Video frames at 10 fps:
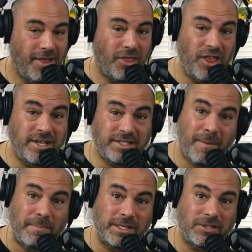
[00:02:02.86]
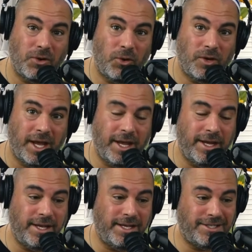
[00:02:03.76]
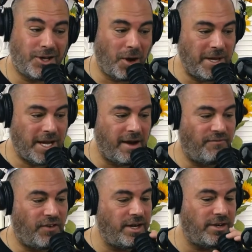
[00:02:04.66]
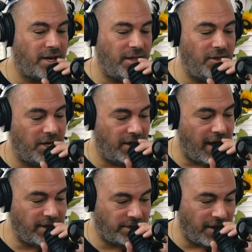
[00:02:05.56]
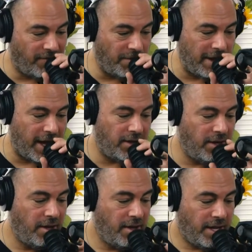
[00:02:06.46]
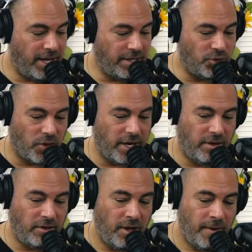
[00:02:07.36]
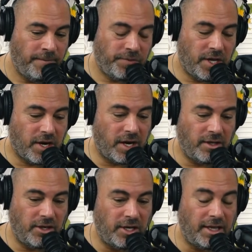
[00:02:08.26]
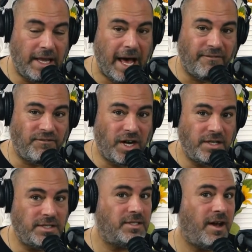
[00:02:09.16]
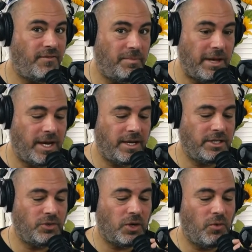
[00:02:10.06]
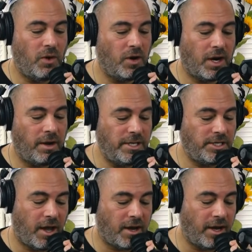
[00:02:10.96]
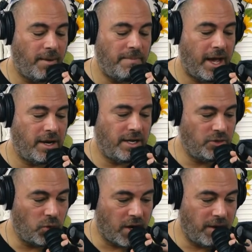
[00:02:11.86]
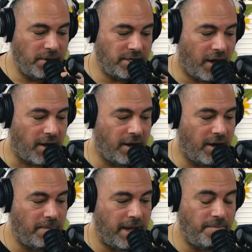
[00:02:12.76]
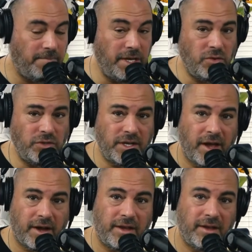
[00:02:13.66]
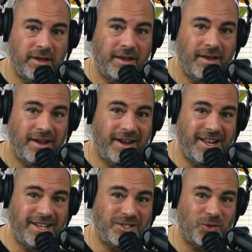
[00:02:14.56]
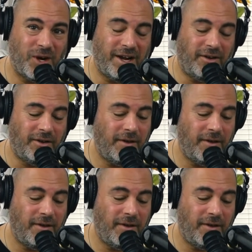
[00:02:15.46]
this episode is going to be kind of fun. You're going to learn a lot of stuff about Israel. You're going to learn a lot of fun stuff about Israel. What we're going to be talking about is we're going to be talking about music in Israel.